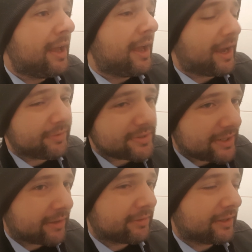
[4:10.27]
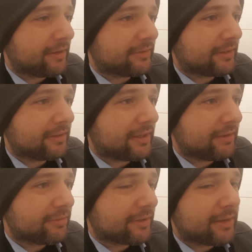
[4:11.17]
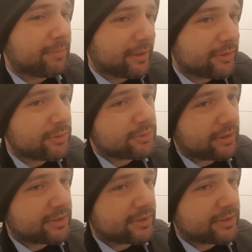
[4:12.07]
And the second thing is that it gives a better user